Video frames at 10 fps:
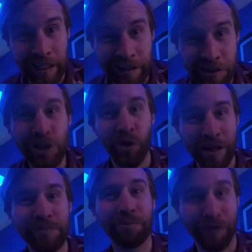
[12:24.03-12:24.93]
So
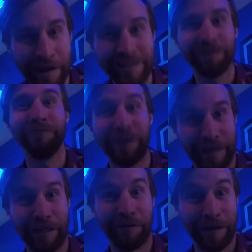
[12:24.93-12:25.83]
let's play some
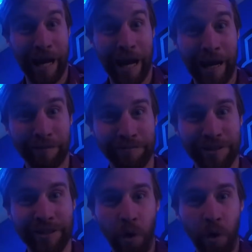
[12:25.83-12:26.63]
video games.